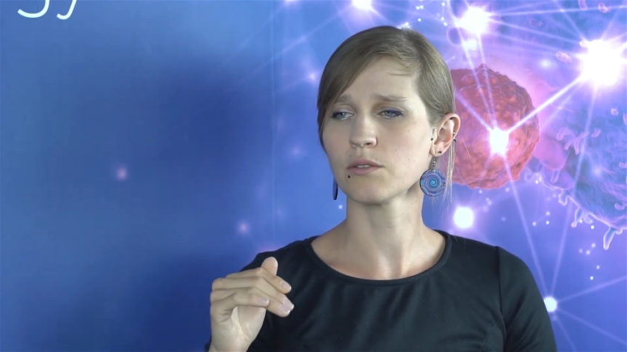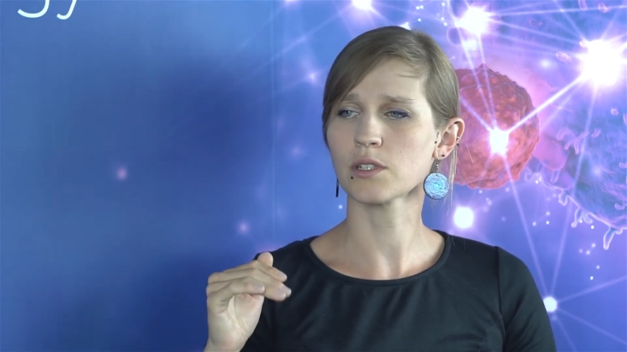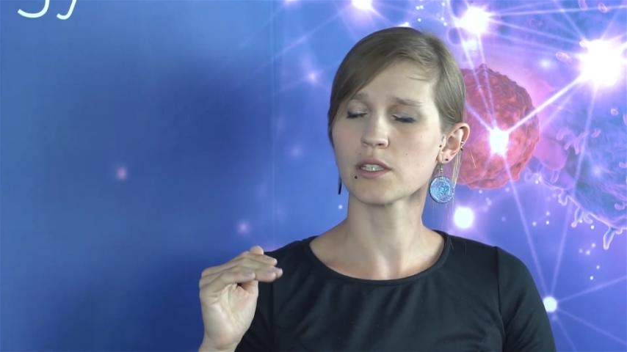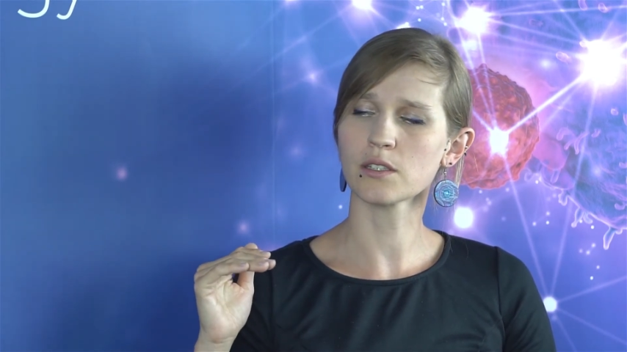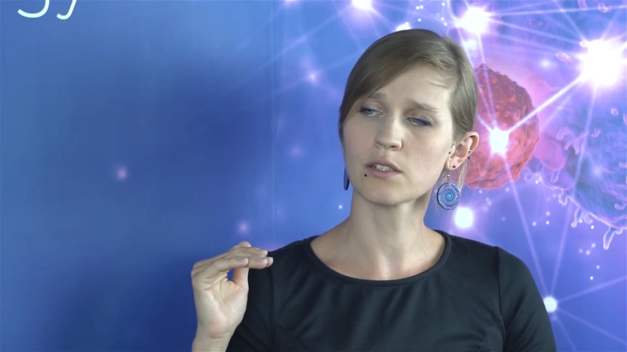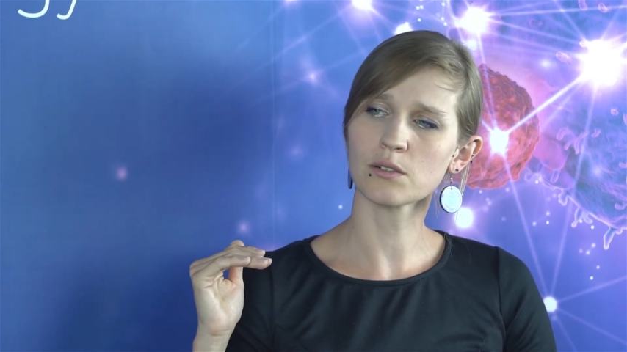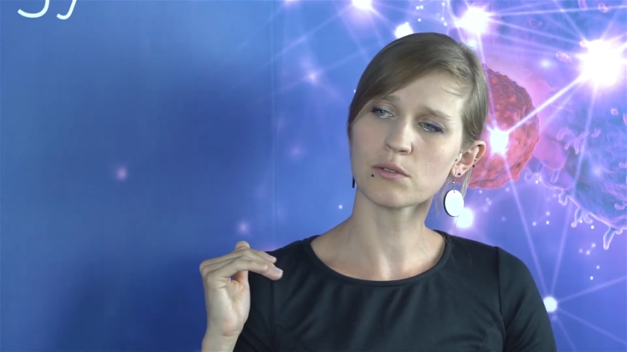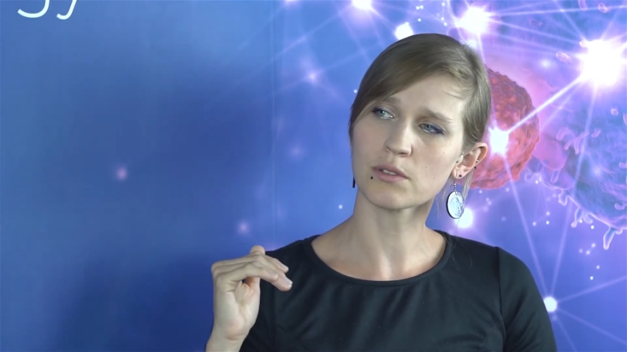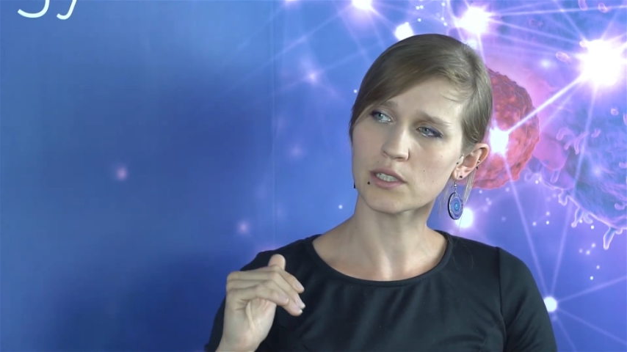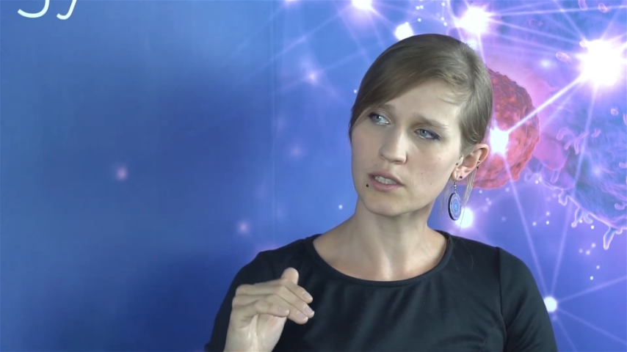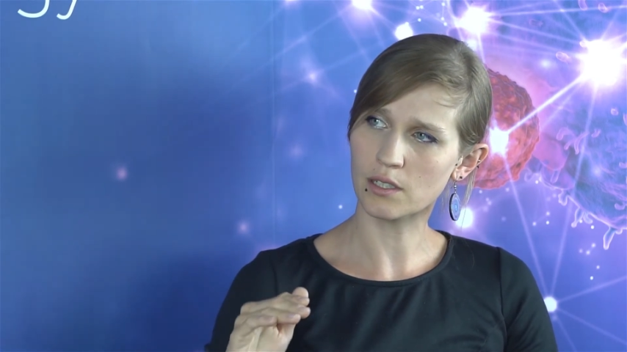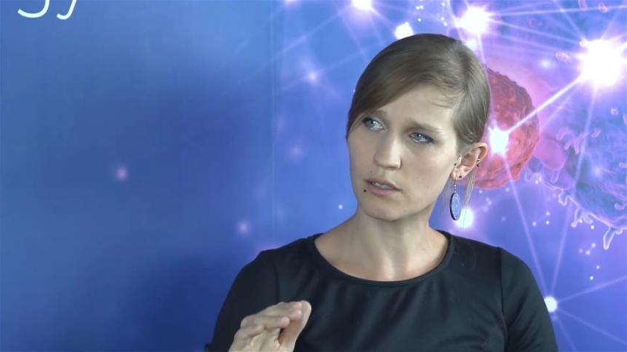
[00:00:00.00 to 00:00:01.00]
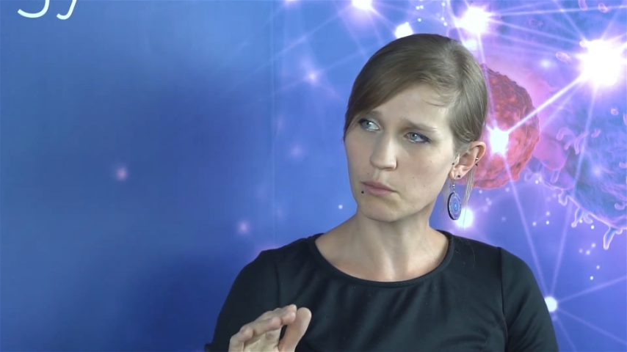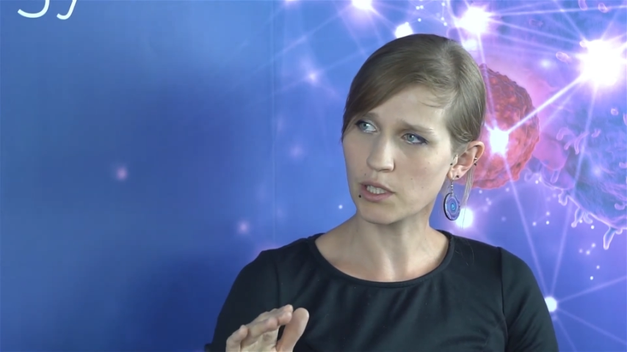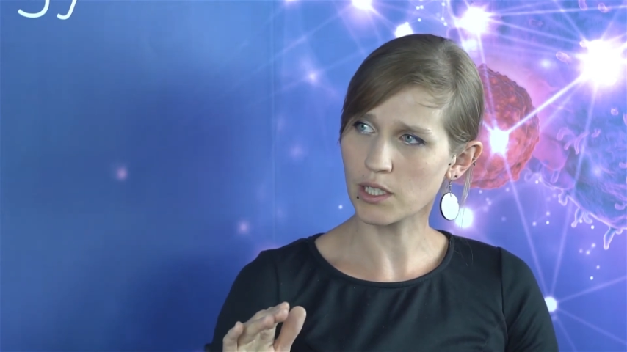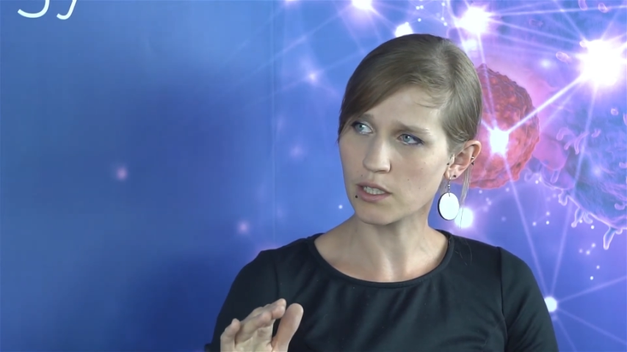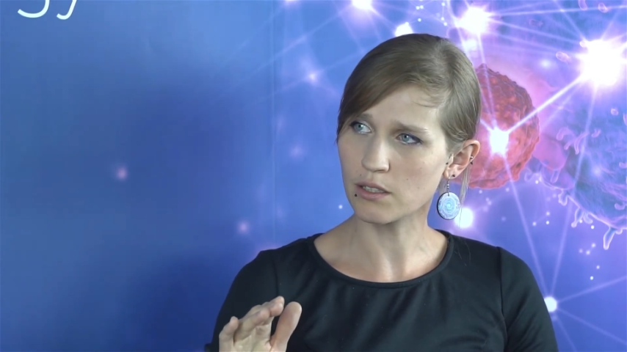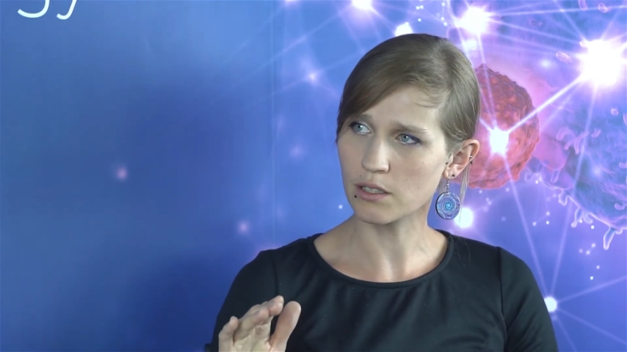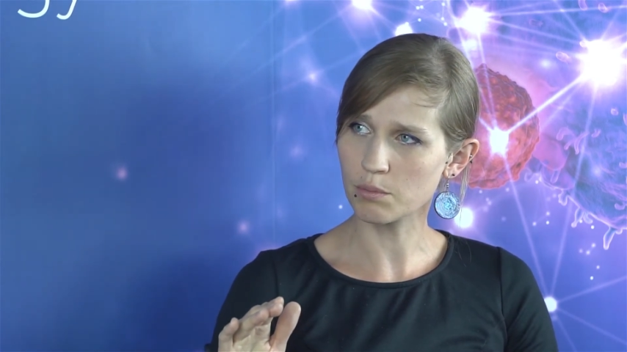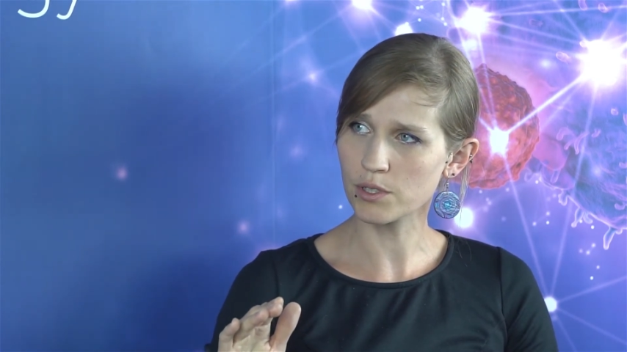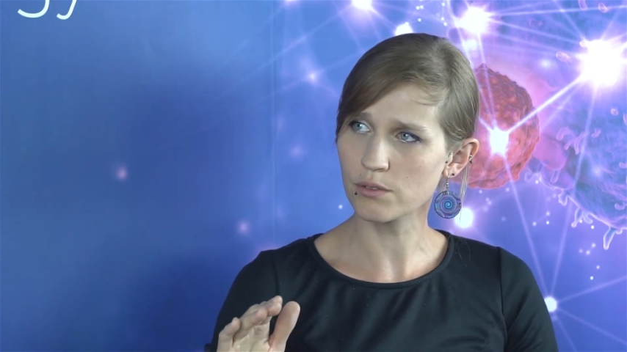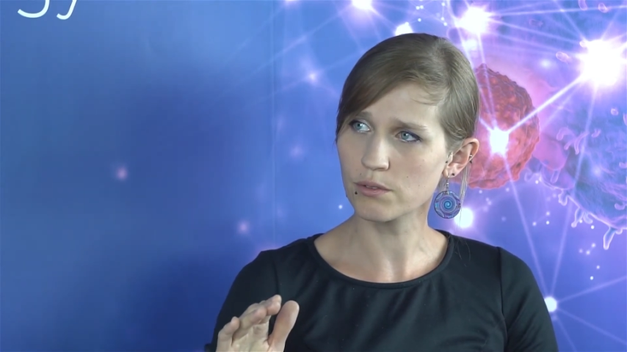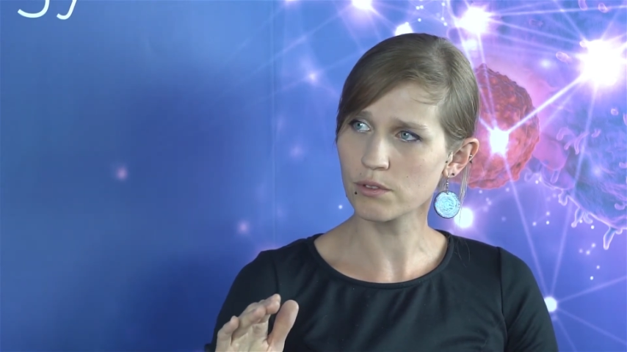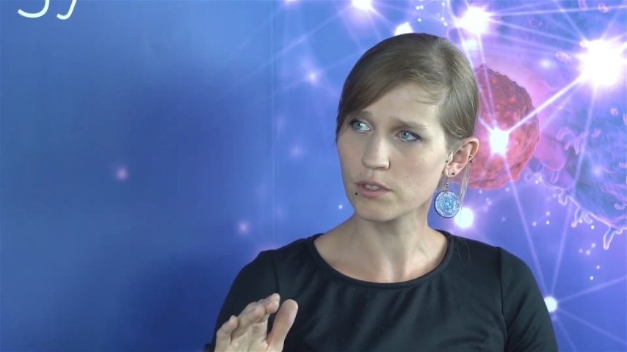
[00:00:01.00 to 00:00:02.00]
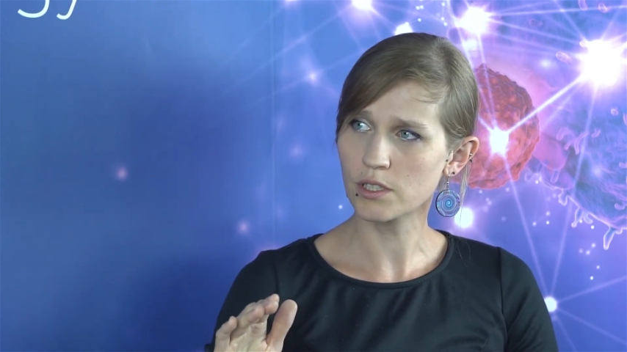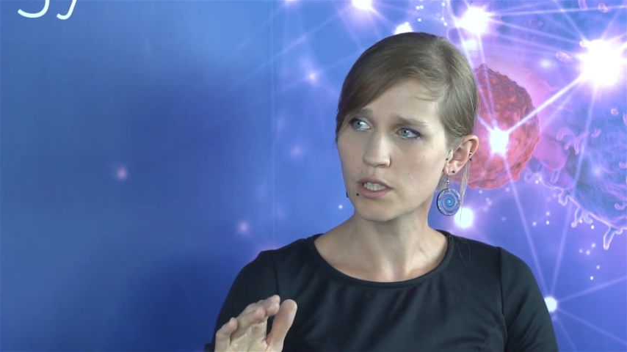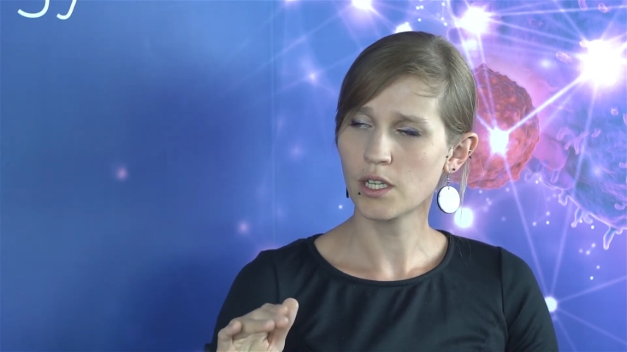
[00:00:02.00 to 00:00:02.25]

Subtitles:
you can go to a single molecule approach.